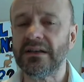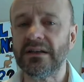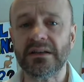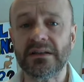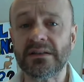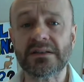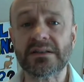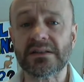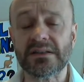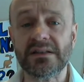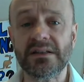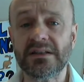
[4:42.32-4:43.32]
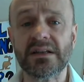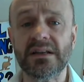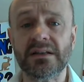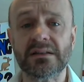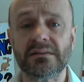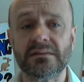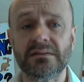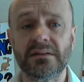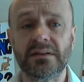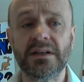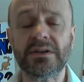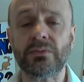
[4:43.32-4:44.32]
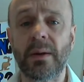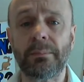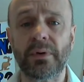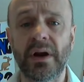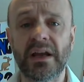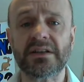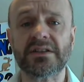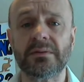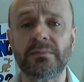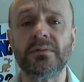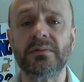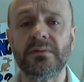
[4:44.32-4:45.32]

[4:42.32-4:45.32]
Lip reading: is it. It's reprehensible.